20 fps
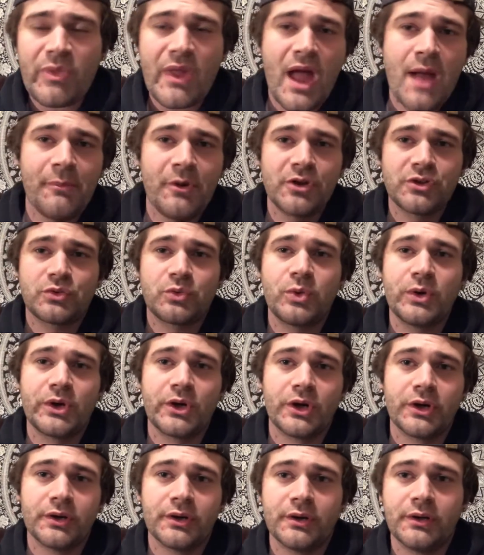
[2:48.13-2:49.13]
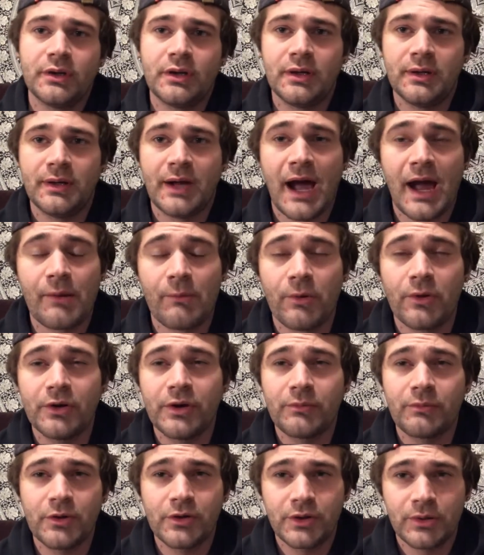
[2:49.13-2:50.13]
I'm on Twitter. I
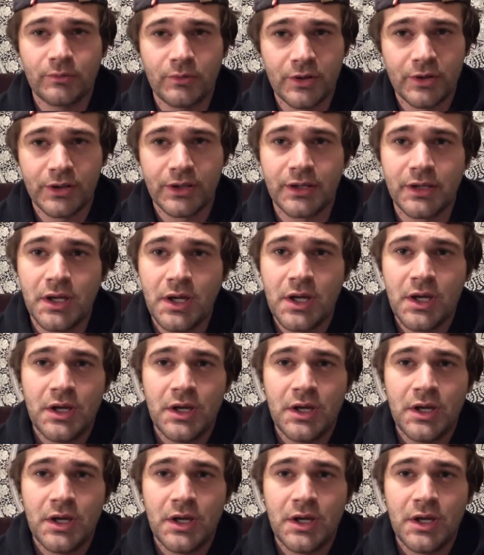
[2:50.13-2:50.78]
really,